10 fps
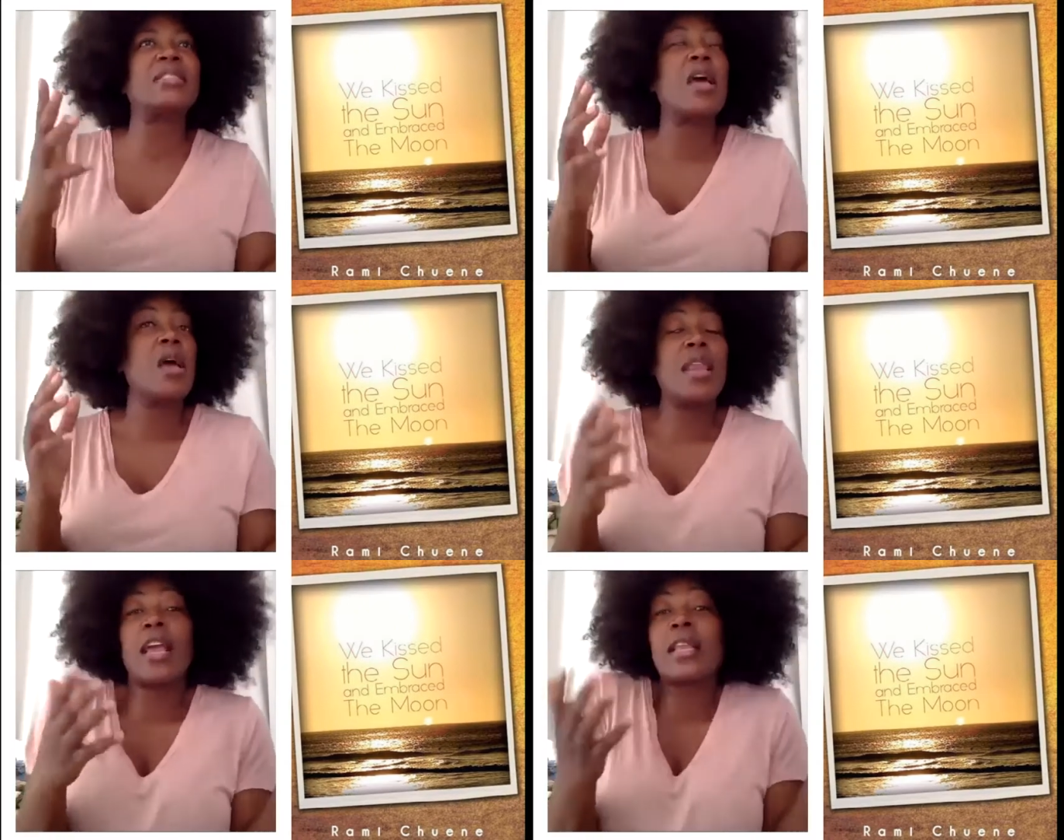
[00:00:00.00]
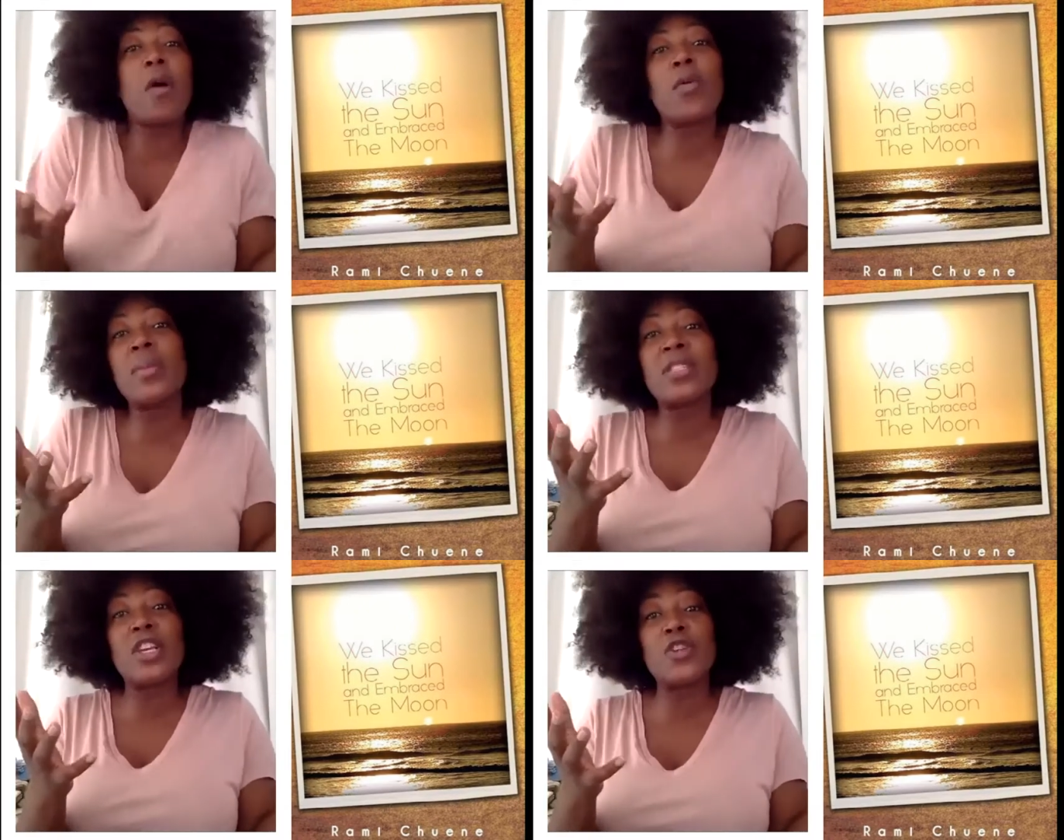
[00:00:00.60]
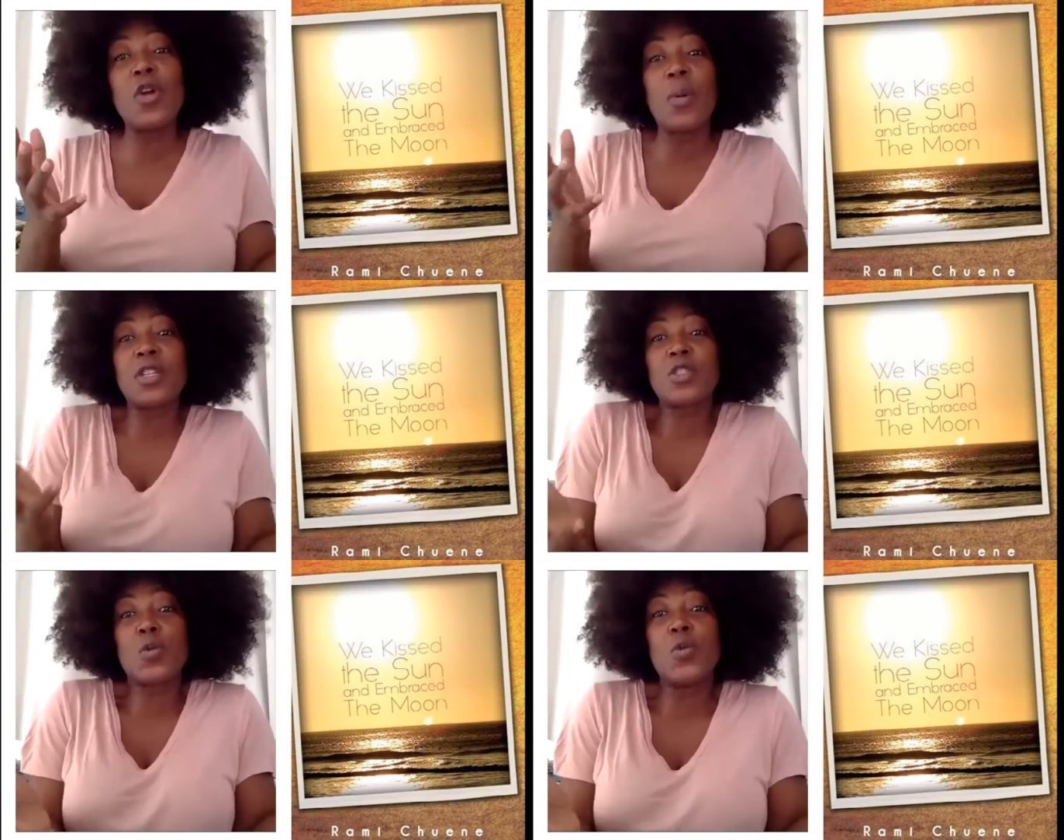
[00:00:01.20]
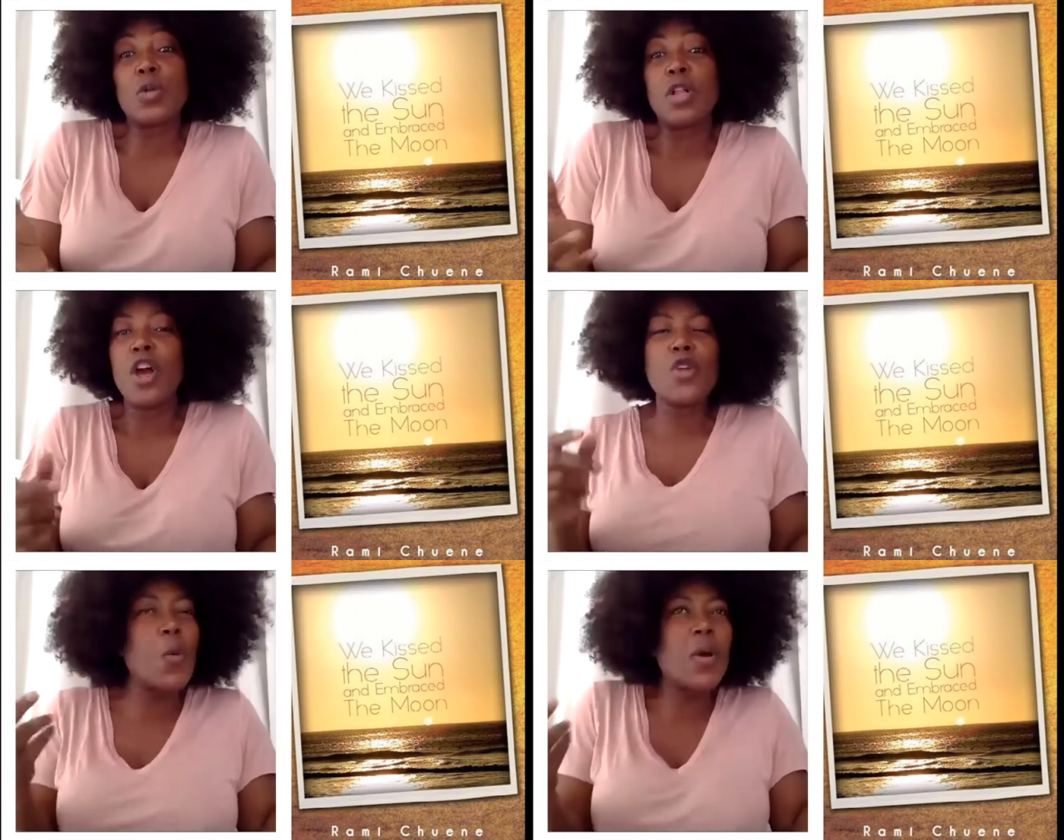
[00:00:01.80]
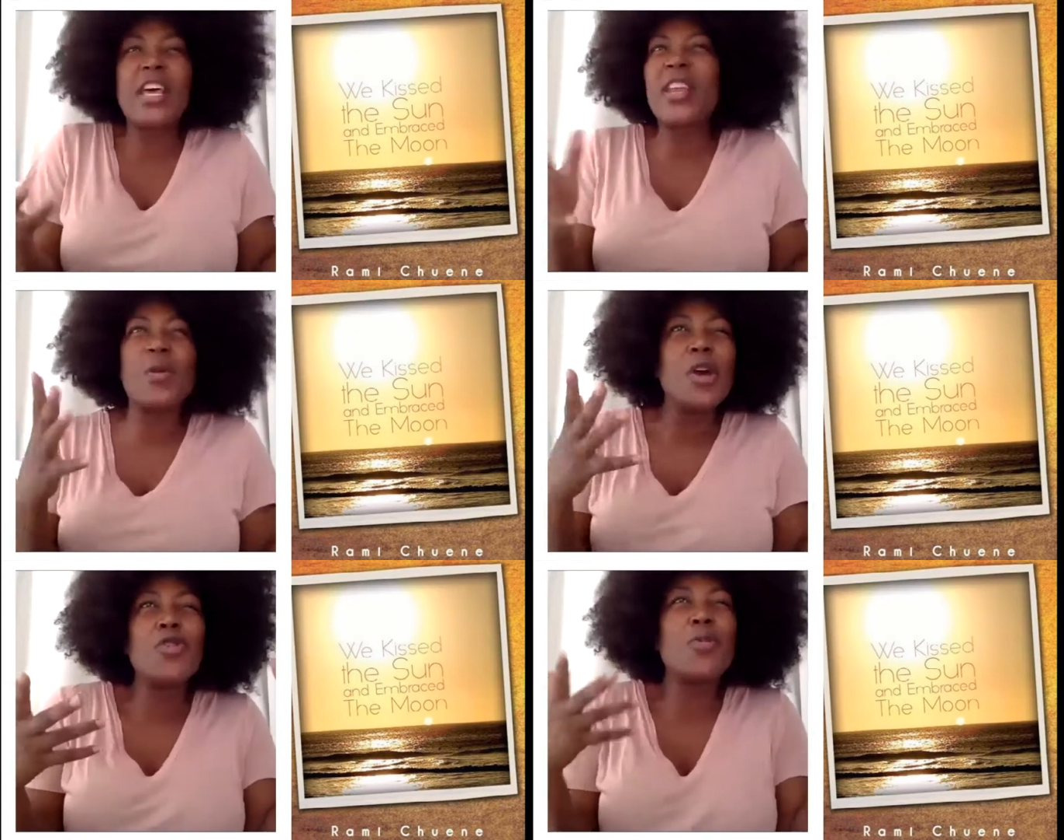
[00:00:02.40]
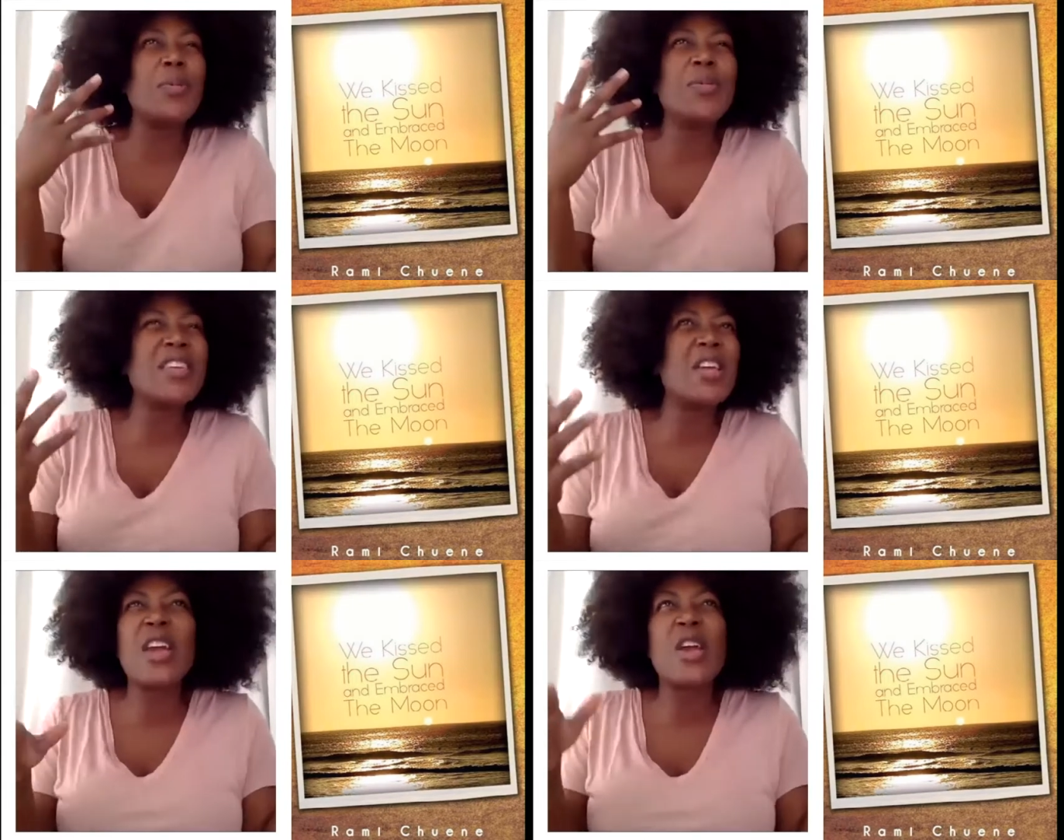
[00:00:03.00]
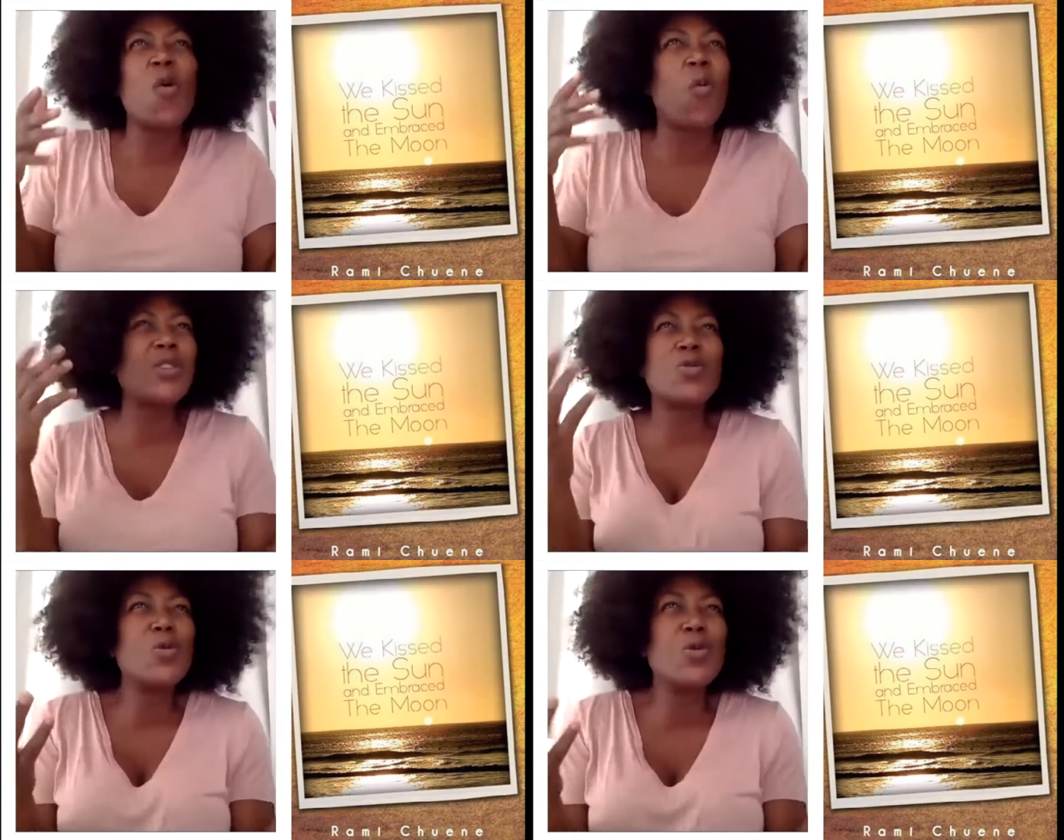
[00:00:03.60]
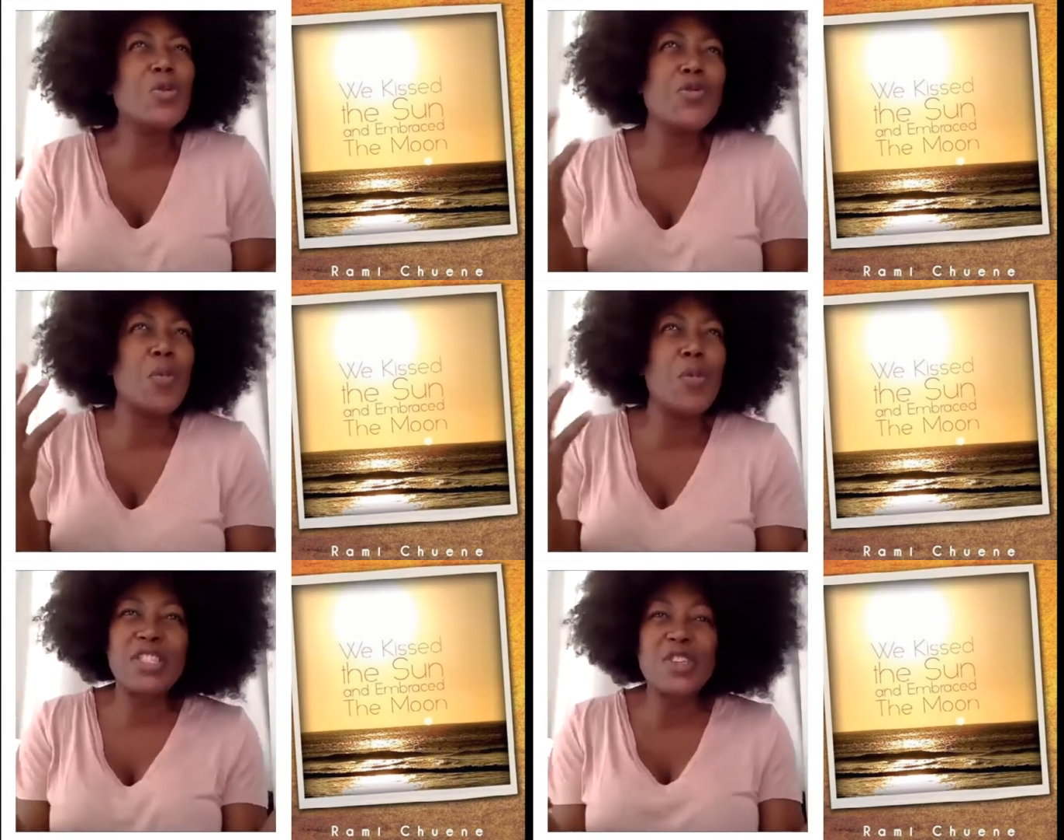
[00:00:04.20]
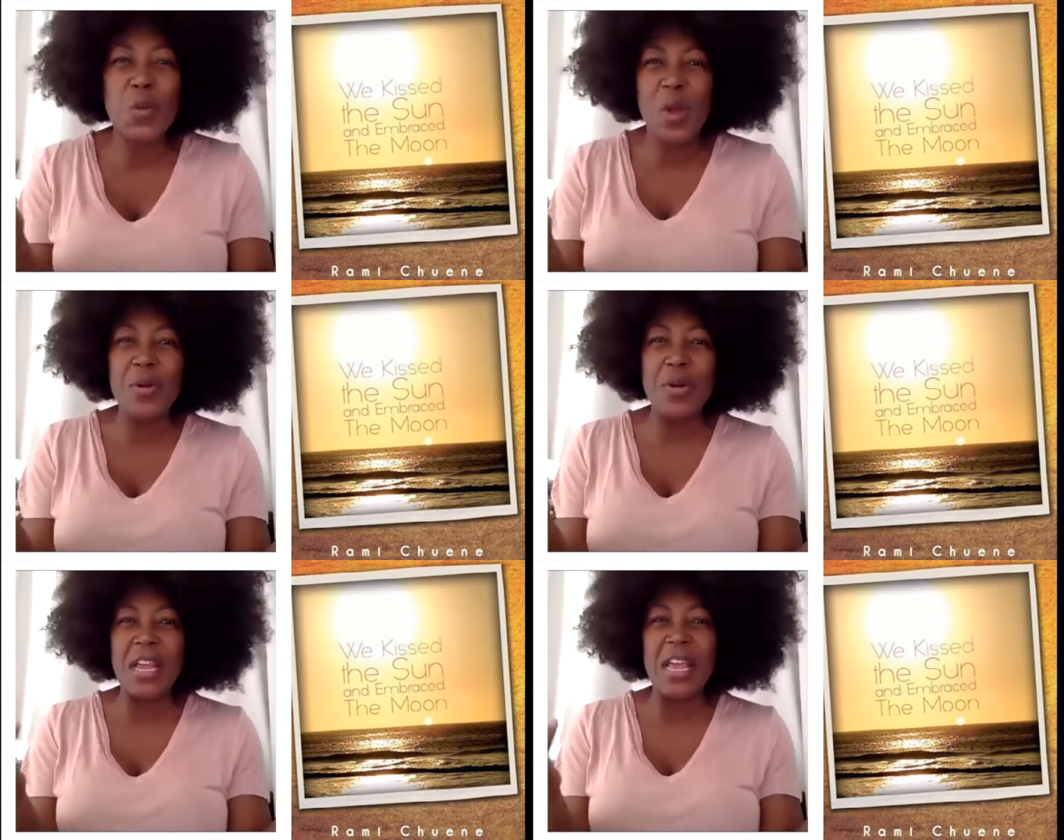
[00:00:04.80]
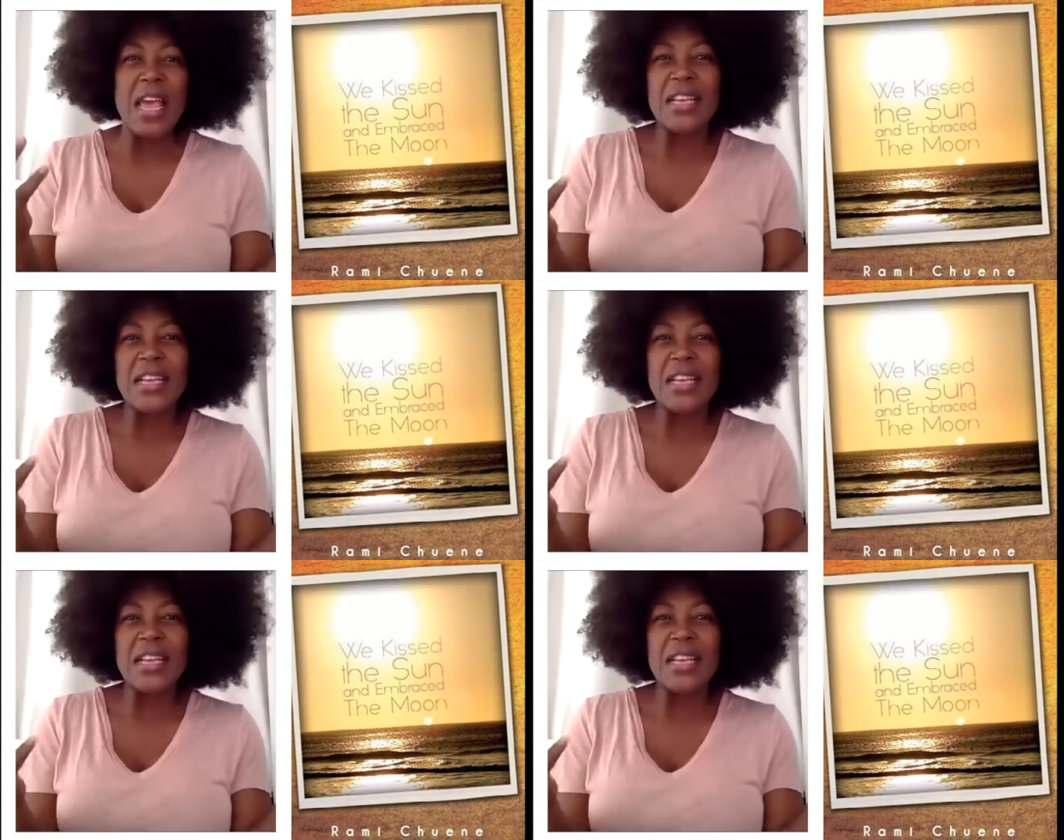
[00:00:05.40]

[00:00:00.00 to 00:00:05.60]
Like now when I'm telling you about school, you're wondering, you're probably thinking, what school uniform was she wearing?